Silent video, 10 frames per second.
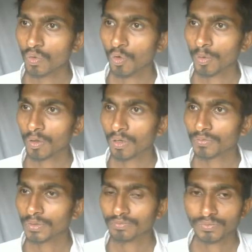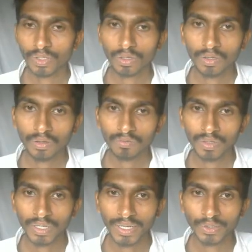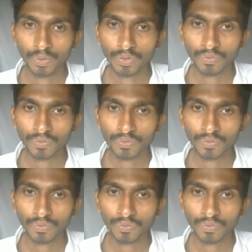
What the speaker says: Open all of them. Well, I don't know,